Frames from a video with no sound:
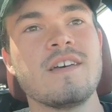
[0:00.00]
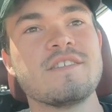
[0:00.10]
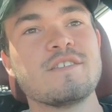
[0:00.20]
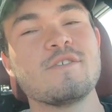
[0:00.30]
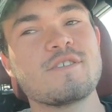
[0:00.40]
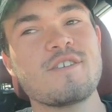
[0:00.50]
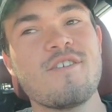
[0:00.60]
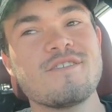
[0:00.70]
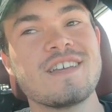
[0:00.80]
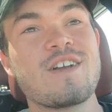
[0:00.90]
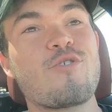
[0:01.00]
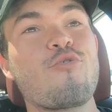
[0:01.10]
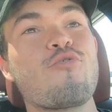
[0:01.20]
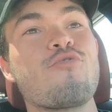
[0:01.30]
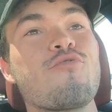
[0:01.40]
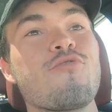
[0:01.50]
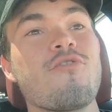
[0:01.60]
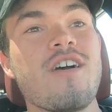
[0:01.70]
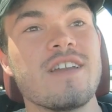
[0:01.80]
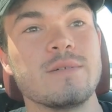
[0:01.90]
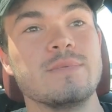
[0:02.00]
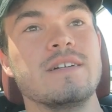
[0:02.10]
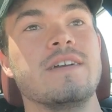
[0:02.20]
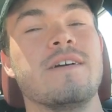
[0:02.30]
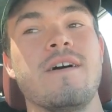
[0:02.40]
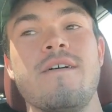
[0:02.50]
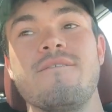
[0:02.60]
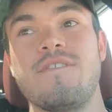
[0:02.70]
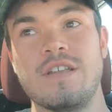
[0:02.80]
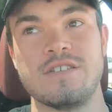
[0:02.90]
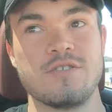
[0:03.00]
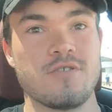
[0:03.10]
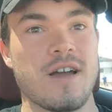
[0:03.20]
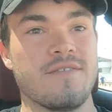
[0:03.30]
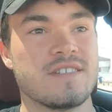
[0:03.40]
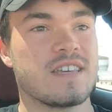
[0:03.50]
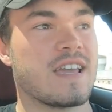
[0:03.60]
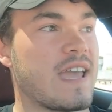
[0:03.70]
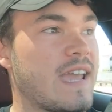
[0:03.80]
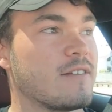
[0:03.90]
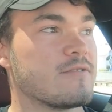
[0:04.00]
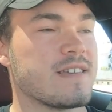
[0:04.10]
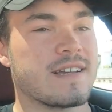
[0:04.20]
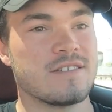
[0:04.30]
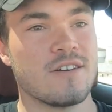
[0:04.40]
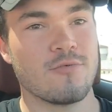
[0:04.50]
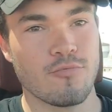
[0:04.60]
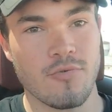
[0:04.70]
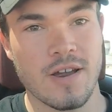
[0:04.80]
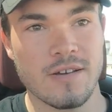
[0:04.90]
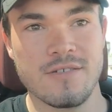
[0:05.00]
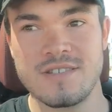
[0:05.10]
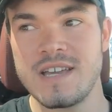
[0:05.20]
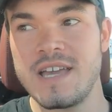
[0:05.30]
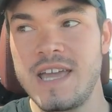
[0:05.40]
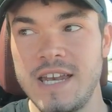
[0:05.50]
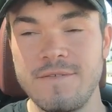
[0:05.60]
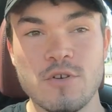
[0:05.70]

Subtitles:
So this car is incredibly fun to drive. This thing handles like it's on rails. And if